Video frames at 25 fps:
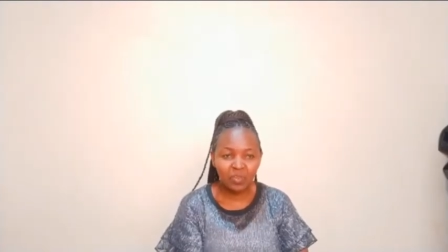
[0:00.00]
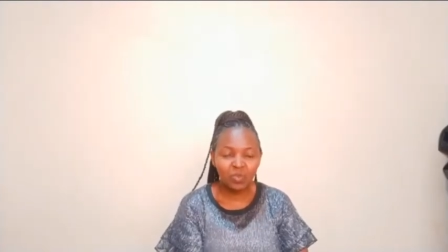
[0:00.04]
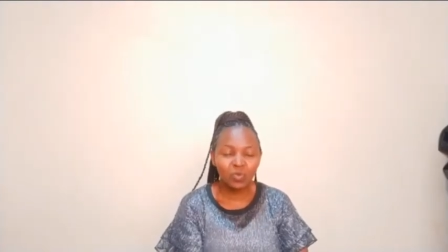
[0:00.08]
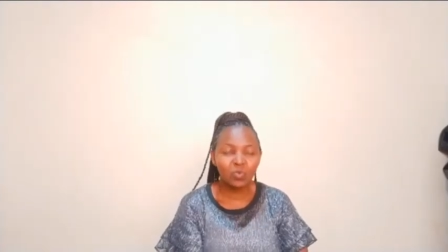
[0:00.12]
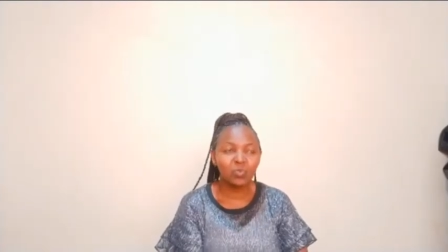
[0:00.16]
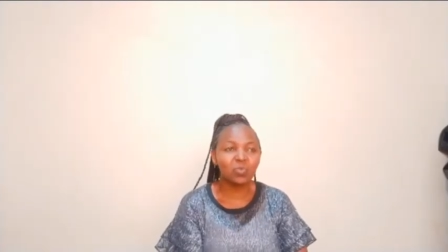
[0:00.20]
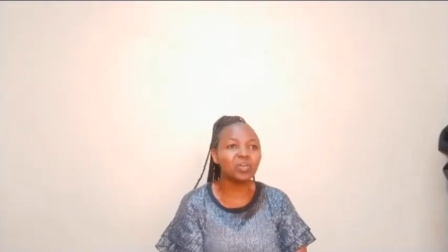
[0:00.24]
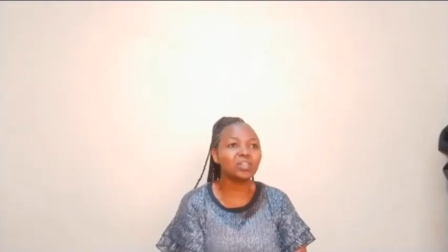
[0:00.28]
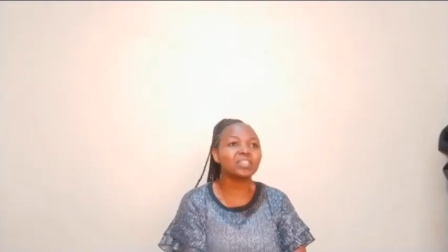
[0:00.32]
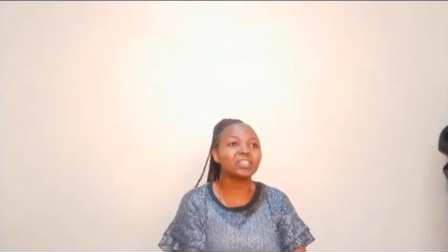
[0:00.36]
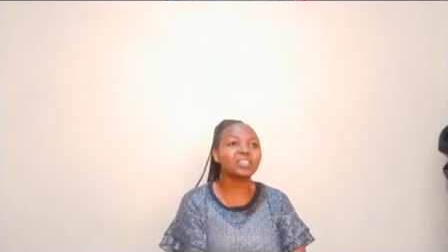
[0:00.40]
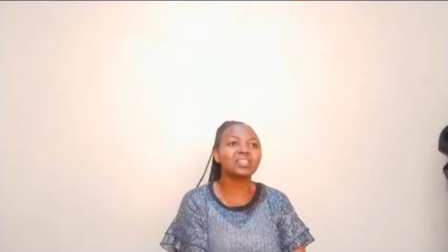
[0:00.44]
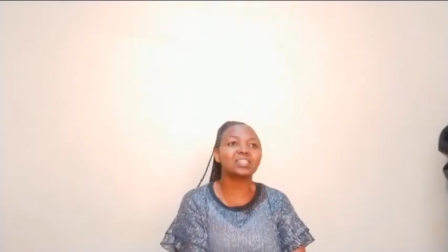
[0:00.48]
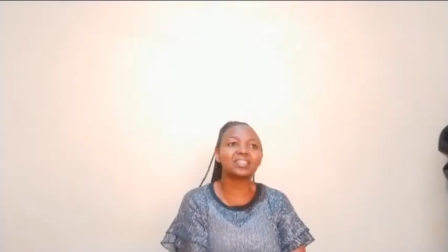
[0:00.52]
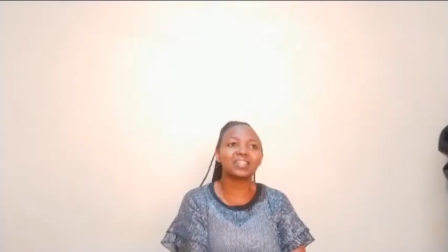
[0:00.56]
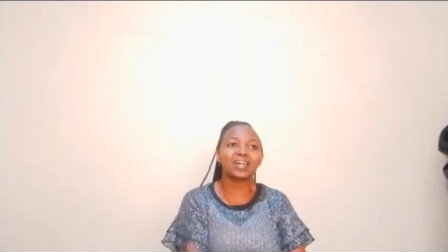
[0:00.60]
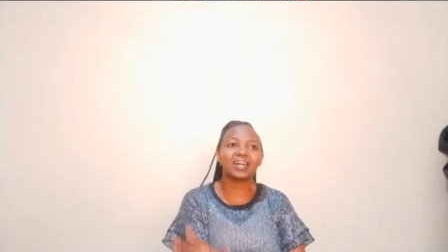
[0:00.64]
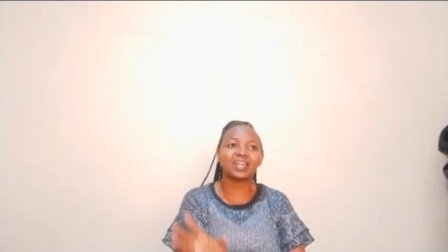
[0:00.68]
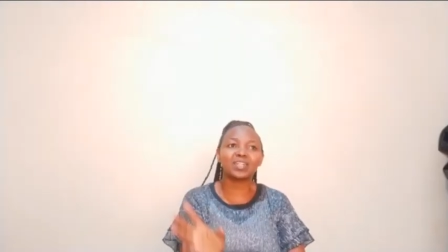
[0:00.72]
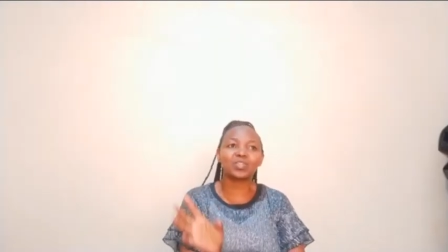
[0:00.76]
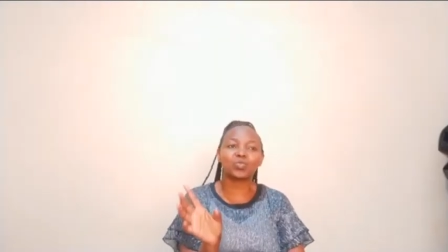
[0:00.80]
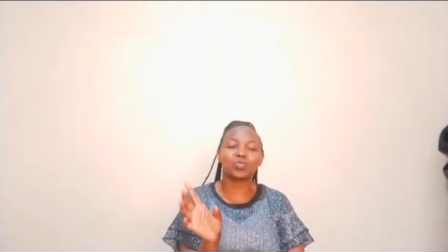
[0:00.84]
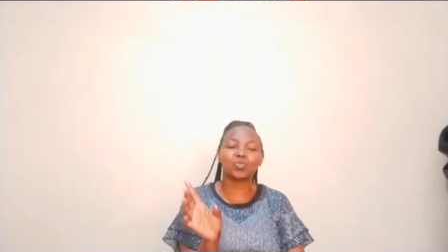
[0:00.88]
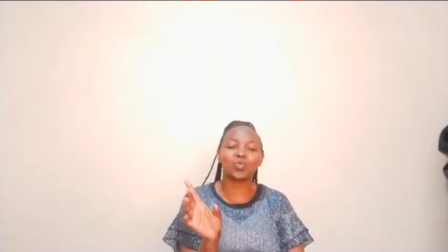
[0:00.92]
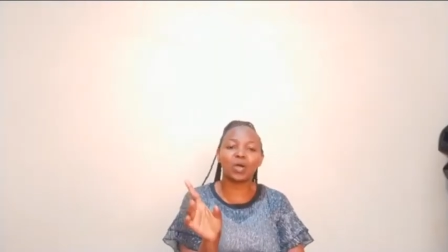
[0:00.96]
What is
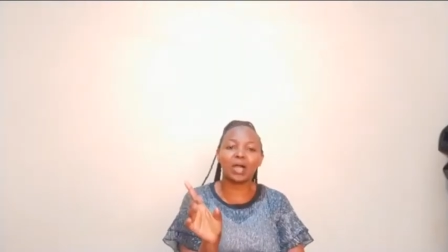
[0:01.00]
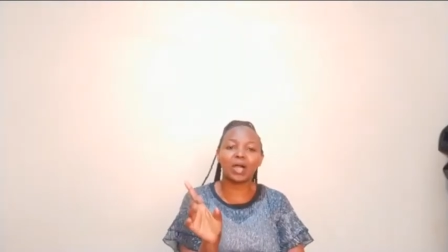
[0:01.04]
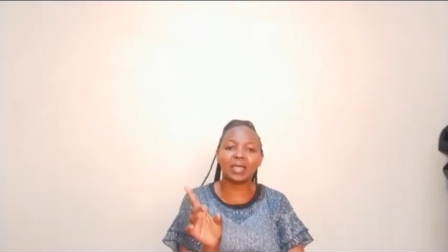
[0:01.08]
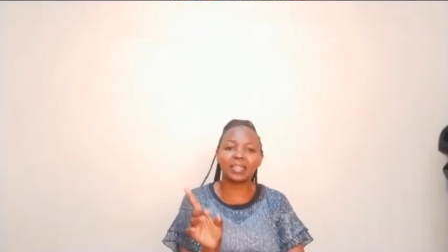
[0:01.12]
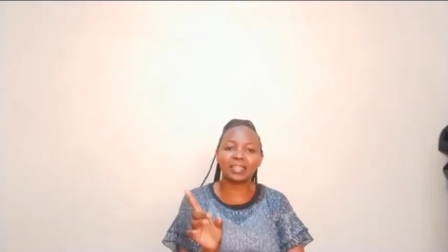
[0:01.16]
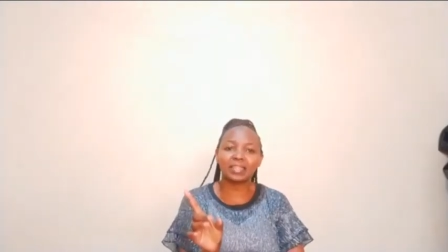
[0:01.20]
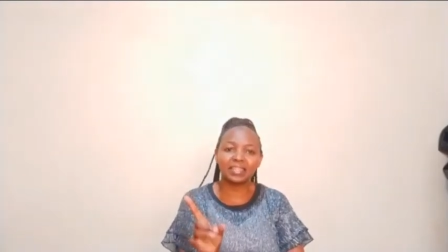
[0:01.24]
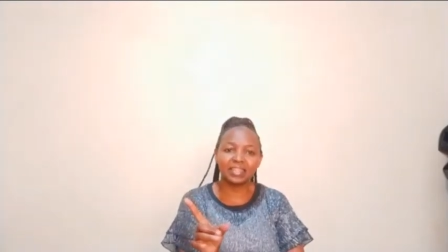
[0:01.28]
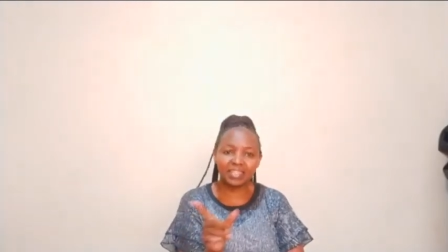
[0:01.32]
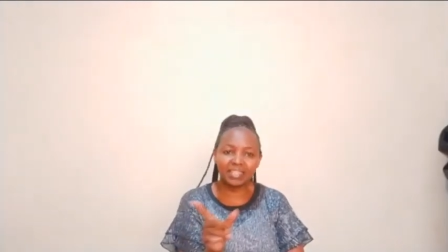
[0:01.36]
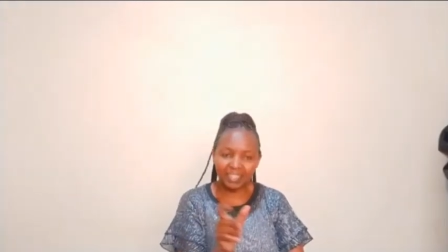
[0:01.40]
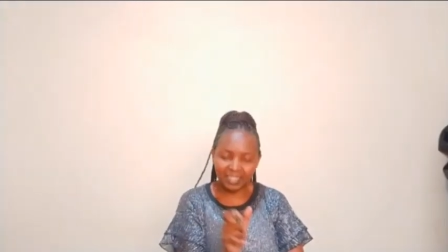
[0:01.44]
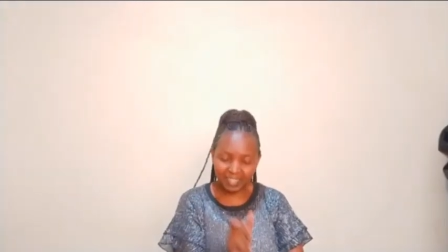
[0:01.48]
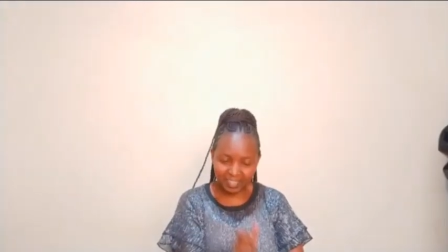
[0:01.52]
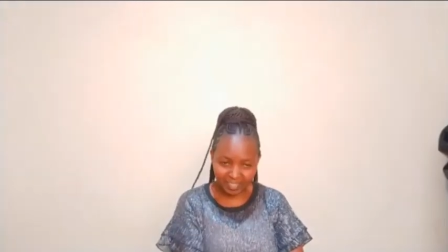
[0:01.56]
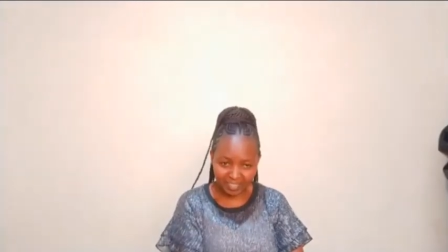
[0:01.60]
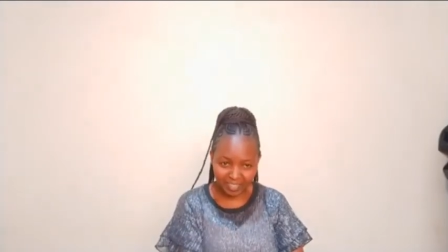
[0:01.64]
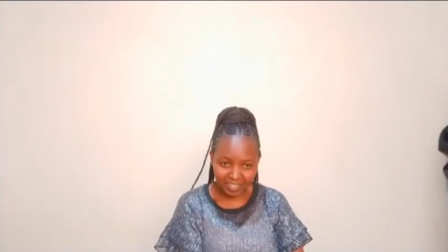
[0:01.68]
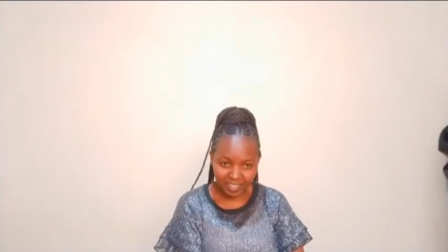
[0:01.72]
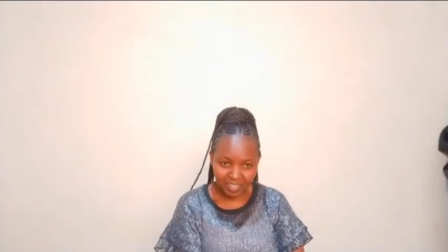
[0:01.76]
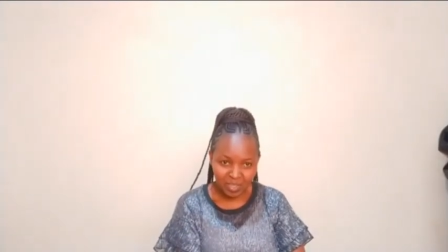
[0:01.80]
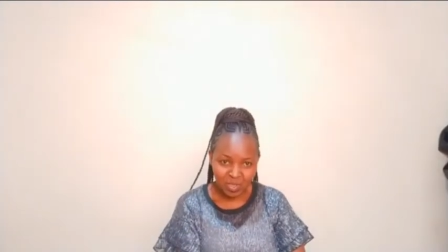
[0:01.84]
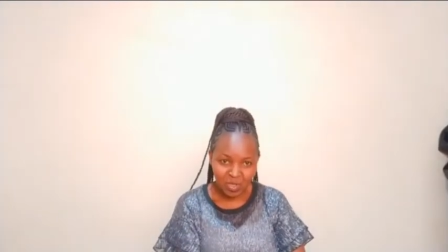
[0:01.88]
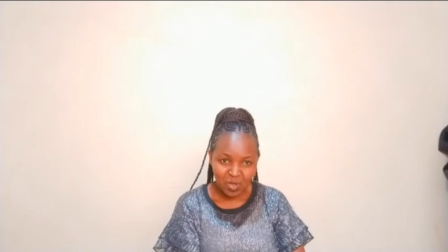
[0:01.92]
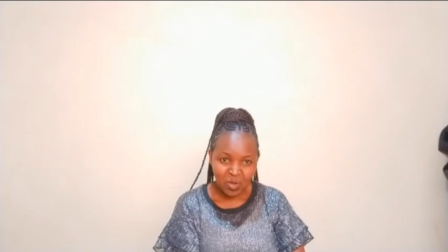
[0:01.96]
that one thing
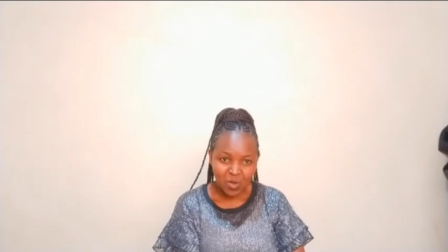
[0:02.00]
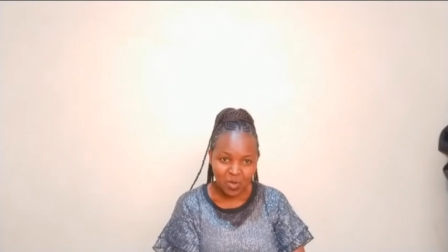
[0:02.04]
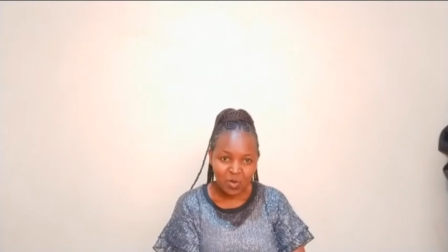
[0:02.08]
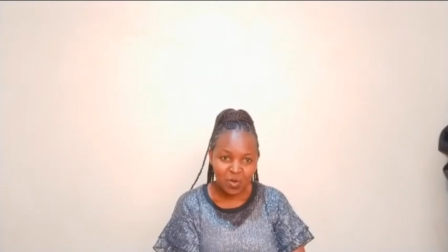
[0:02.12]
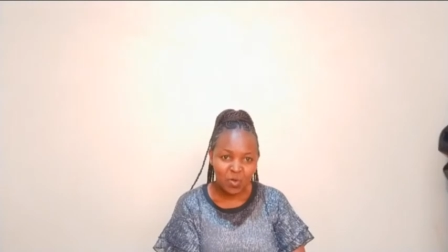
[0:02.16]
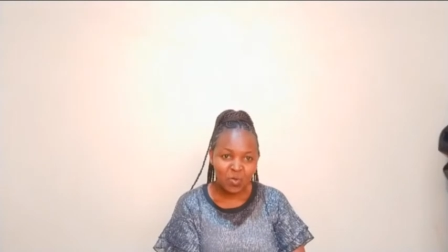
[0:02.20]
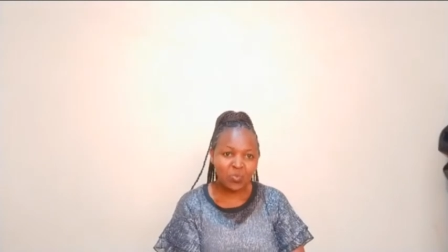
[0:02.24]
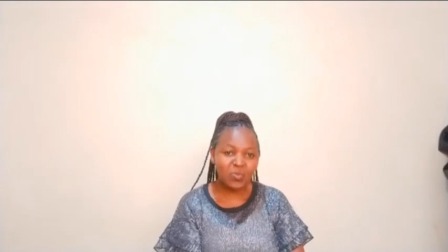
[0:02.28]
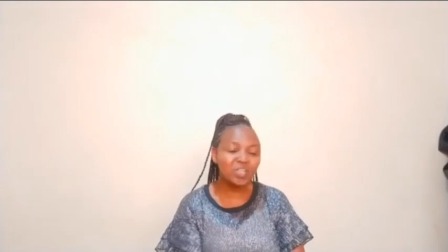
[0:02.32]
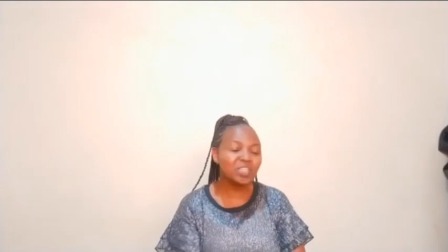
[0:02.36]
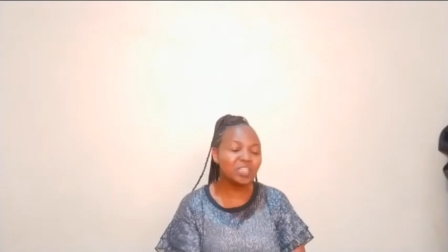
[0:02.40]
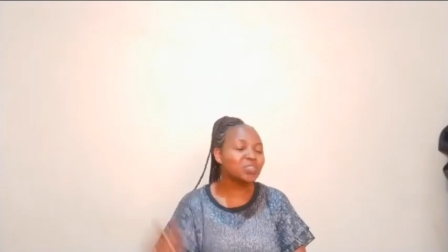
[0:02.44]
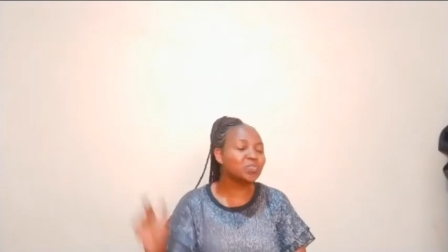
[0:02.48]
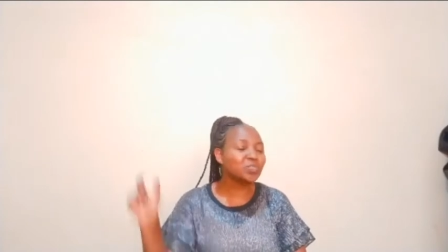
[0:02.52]
which